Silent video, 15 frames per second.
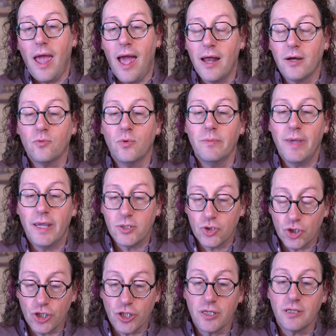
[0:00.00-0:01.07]
How do we make
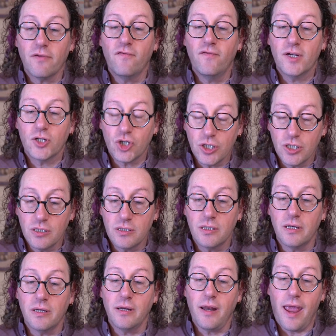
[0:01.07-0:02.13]
sure it's efficient?
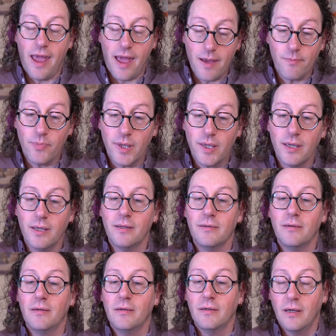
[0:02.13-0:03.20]
Did it
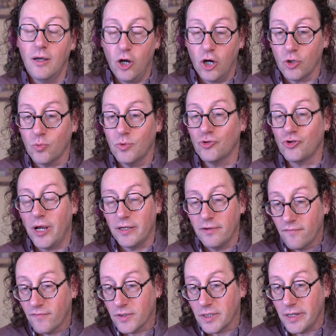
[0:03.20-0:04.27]
happen? Are we ready
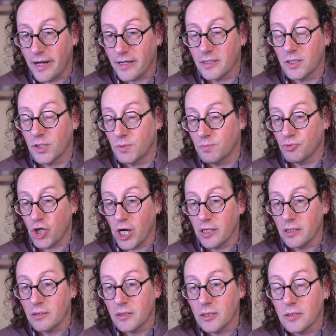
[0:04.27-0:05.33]
for the next sprint?